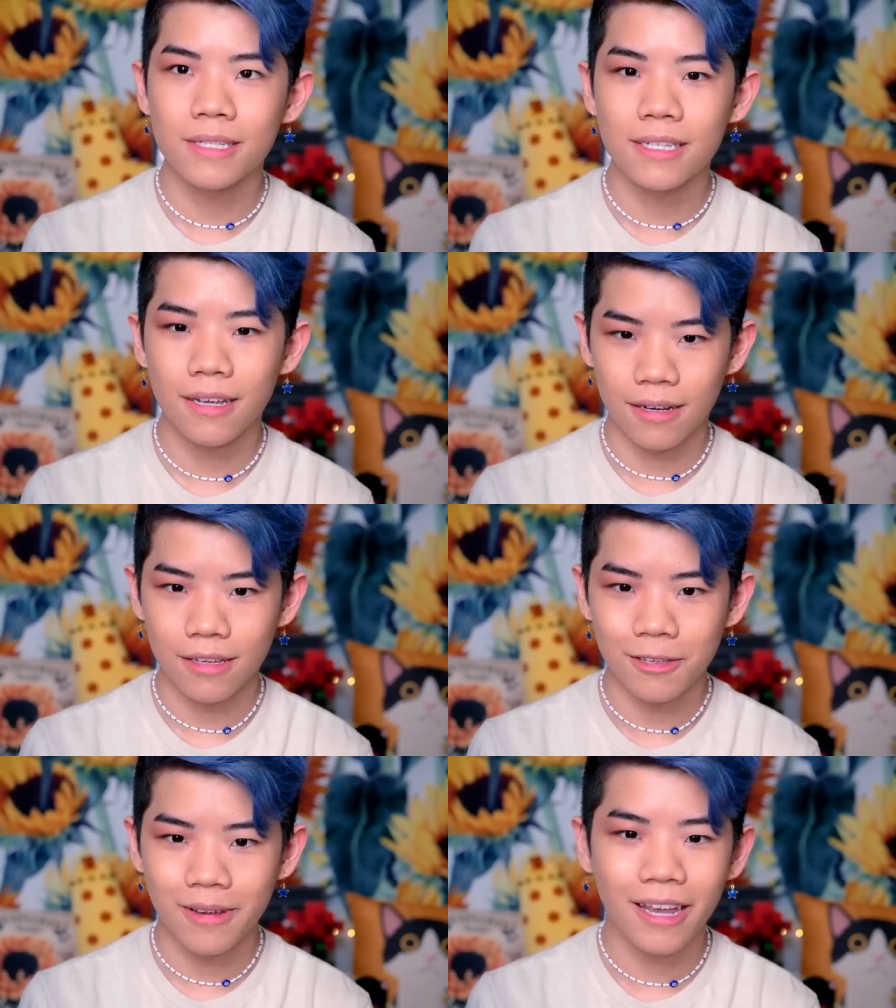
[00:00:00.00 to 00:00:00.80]
once again,
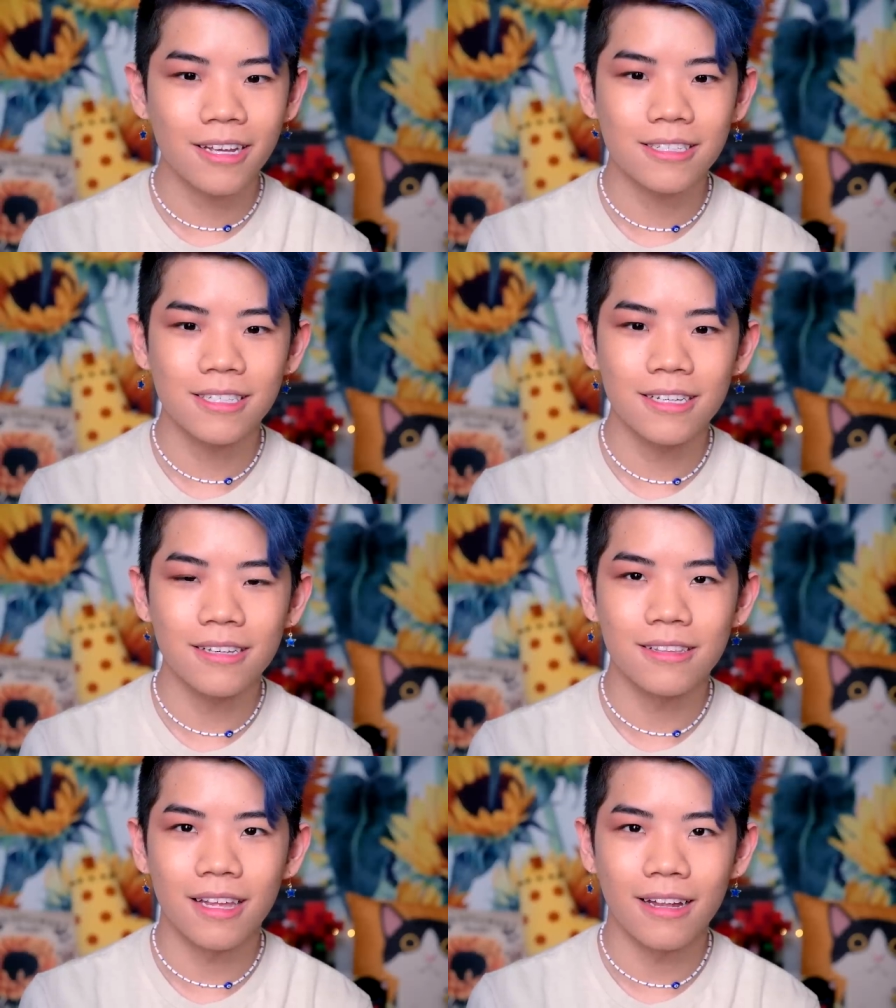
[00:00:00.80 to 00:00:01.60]
you can't
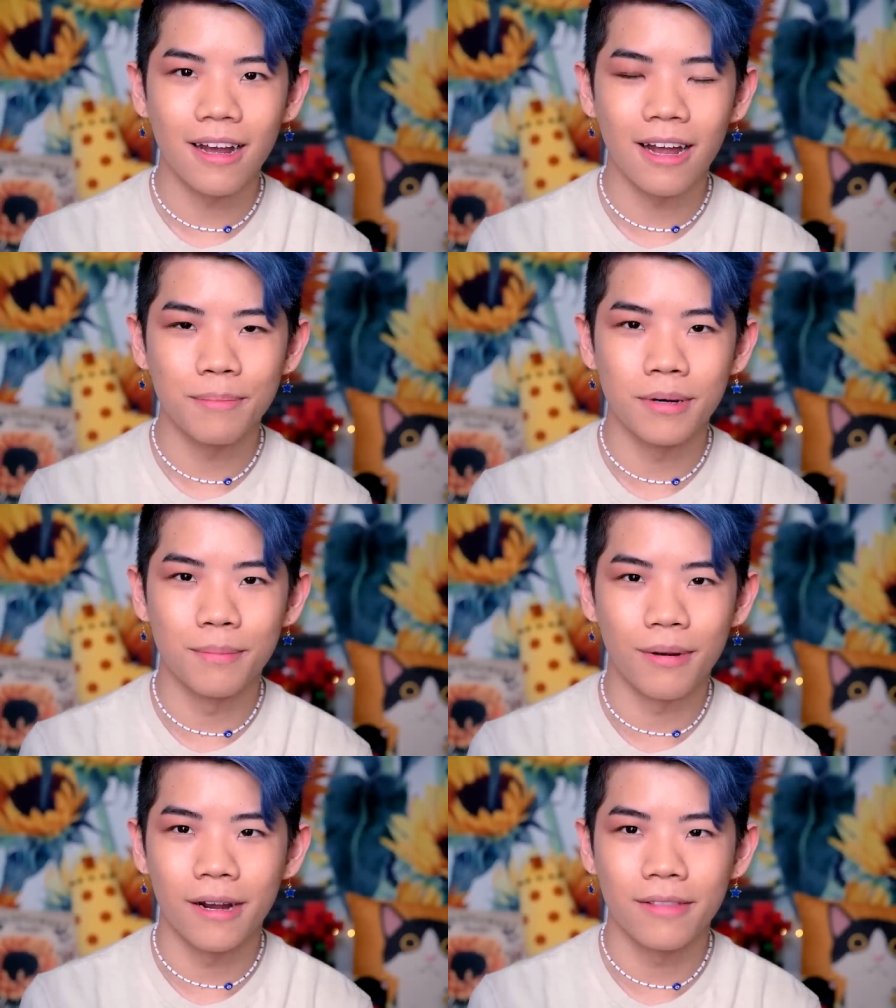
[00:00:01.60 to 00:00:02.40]
see that I put
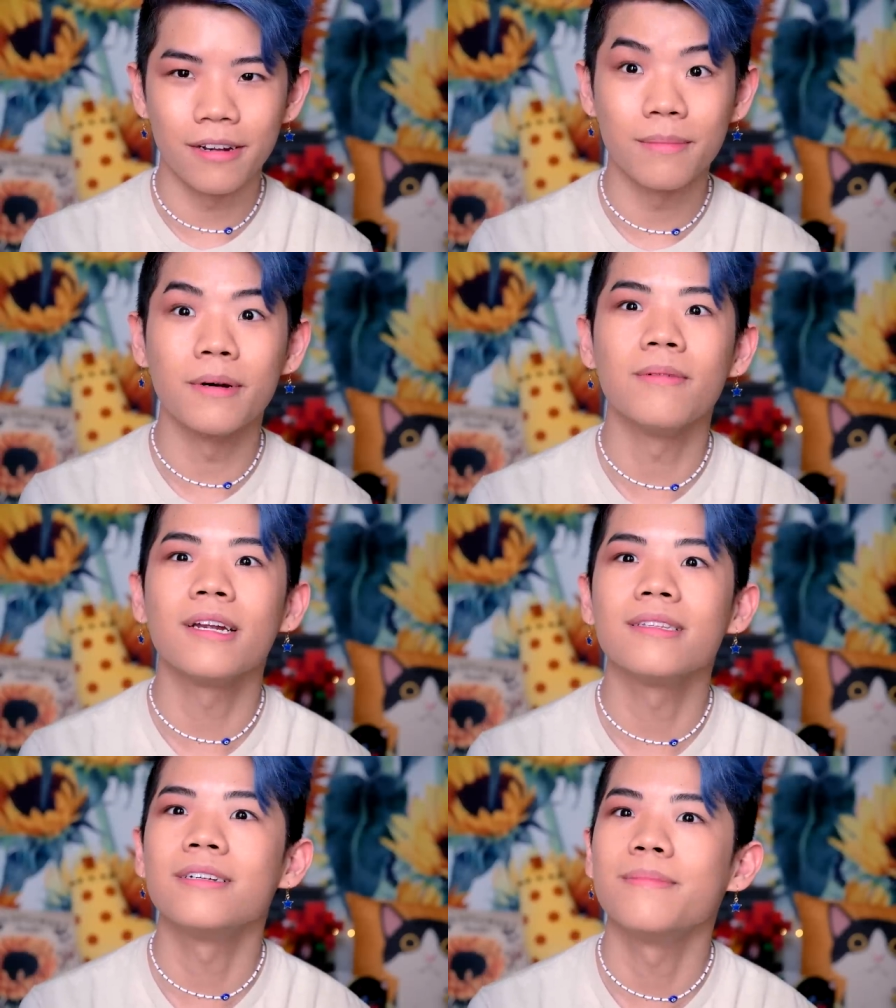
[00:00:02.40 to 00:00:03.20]
brown there, but when
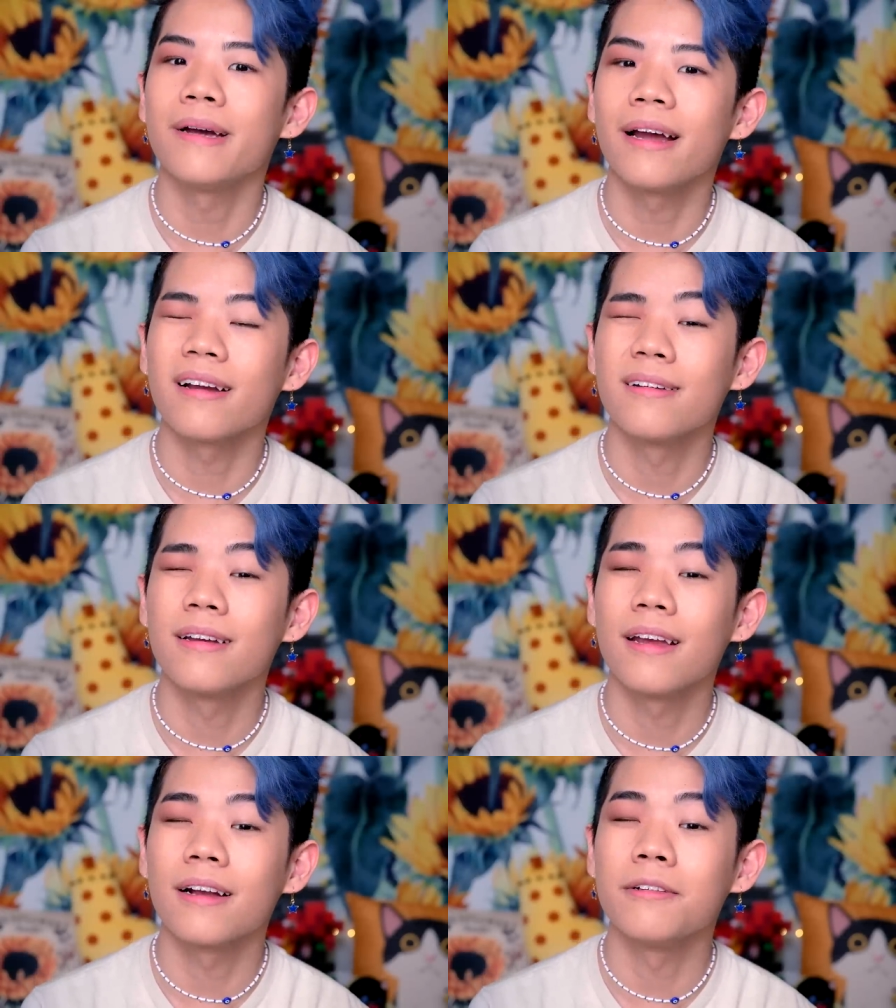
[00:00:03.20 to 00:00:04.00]
I tilt back,
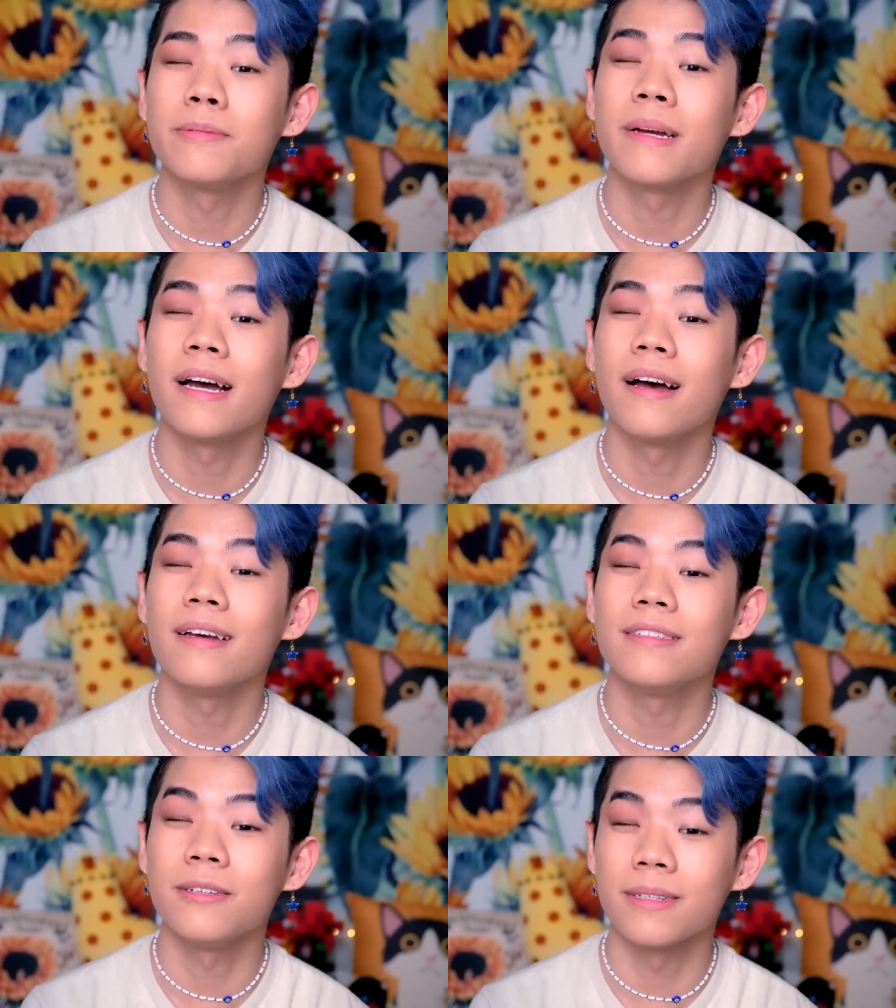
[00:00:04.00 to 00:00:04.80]
and close my
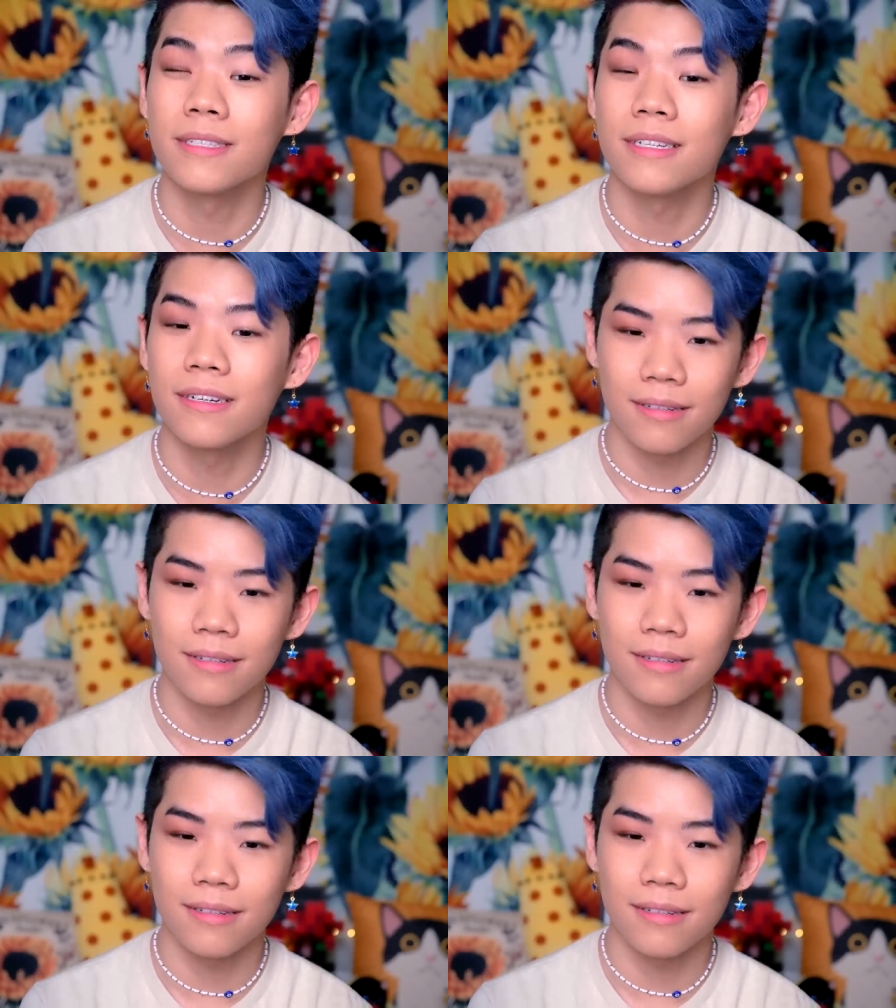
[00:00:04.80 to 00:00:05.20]
eyes, you can see